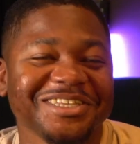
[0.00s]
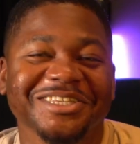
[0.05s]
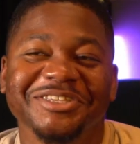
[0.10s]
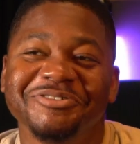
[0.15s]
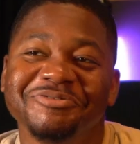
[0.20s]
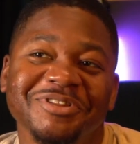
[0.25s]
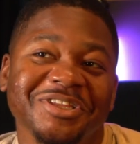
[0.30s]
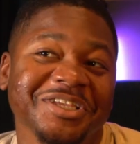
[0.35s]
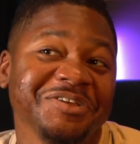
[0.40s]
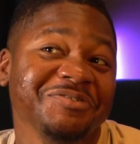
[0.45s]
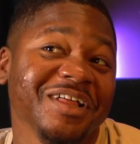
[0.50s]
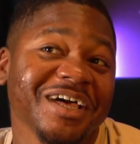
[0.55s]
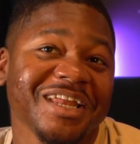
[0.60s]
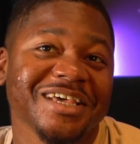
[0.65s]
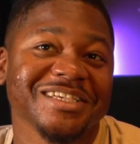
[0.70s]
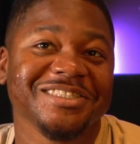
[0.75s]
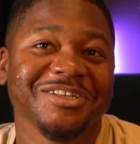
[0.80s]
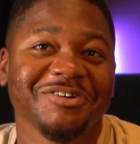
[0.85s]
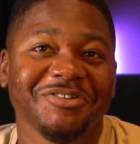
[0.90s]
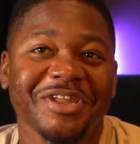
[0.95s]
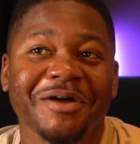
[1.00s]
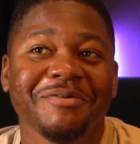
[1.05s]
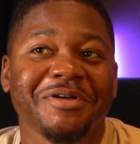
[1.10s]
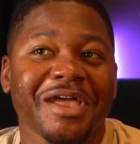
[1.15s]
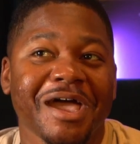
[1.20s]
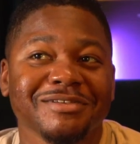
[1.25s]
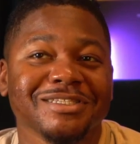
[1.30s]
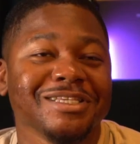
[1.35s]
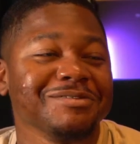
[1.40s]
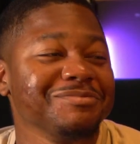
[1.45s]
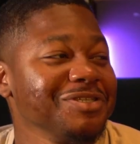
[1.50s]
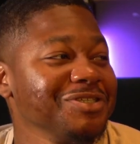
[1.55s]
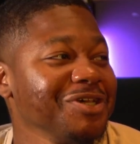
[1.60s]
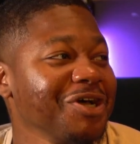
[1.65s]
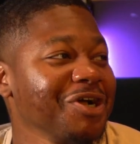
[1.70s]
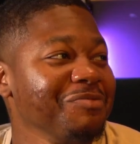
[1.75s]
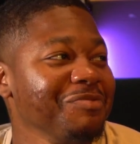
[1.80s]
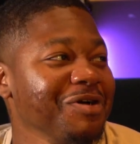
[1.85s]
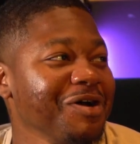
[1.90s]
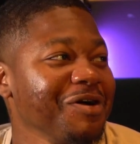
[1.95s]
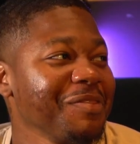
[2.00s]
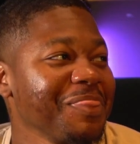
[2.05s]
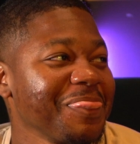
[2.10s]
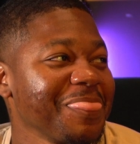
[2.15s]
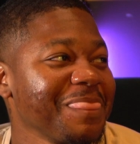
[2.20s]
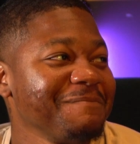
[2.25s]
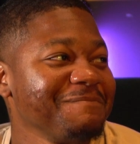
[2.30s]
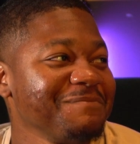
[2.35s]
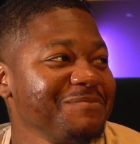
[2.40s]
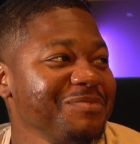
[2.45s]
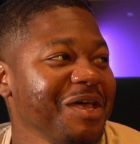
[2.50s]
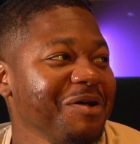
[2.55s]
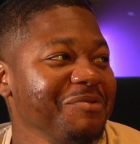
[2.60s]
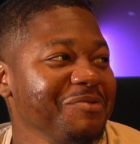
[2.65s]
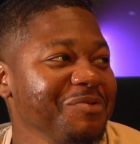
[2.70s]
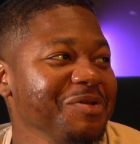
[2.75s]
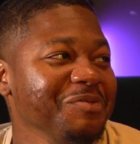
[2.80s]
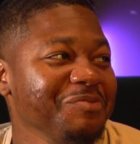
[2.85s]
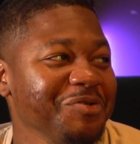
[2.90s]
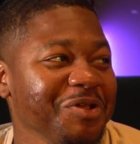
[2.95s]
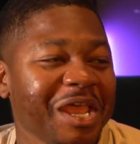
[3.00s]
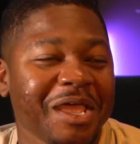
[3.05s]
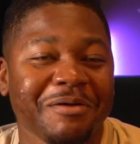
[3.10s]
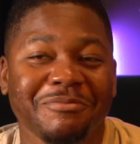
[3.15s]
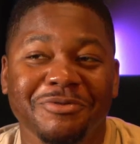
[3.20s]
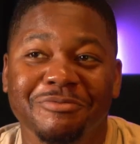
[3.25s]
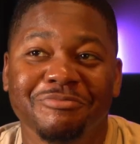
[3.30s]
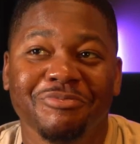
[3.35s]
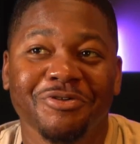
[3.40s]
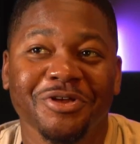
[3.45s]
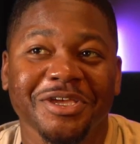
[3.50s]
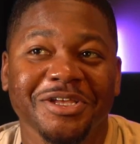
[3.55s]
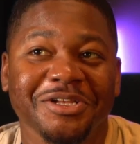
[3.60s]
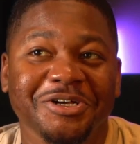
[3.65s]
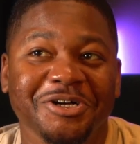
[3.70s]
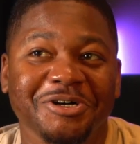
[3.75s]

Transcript: you you let us know now we have something to talk about now we, we're able to bring it